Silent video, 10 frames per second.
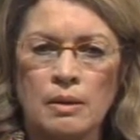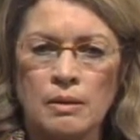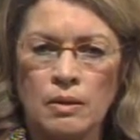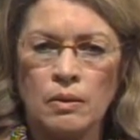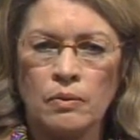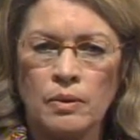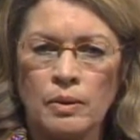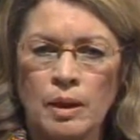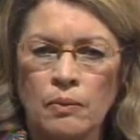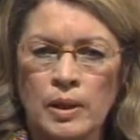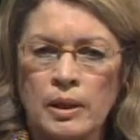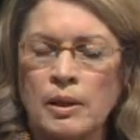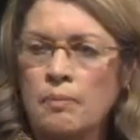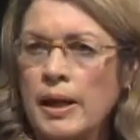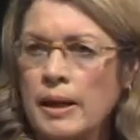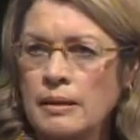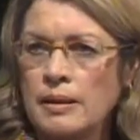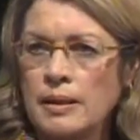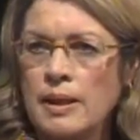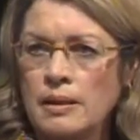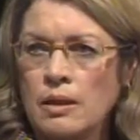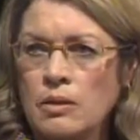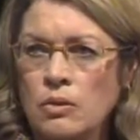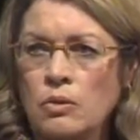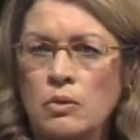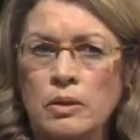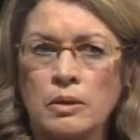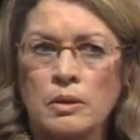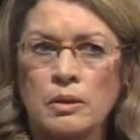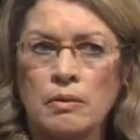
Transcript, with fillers: you know, what an impact this has on schools,